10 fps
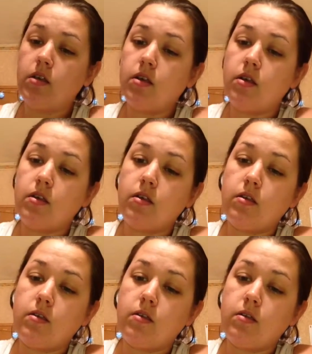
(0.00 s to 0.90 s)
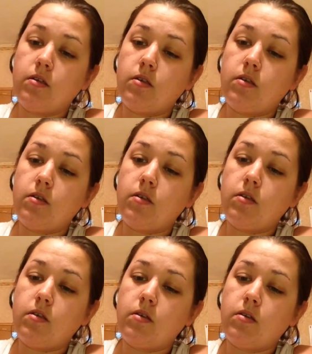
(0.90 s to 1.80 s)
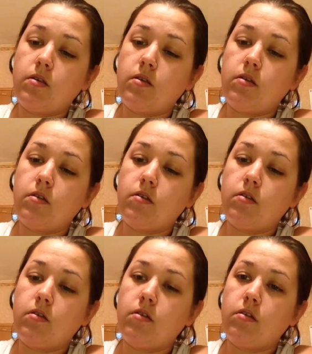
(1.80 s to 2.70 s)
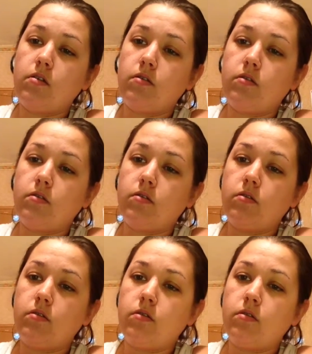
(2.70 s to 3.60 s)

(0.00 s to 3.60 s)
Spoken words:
No one is speaking in this clip.